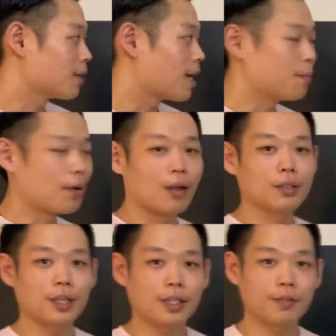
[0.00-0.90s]
I
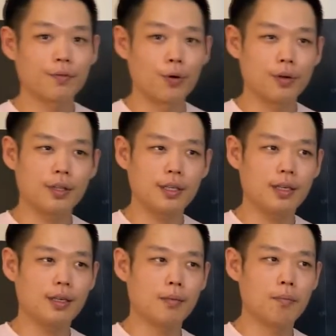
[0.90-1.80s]
apologize for
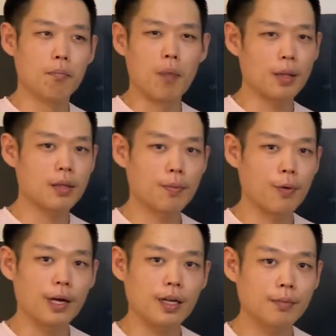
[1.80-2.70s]
the month break,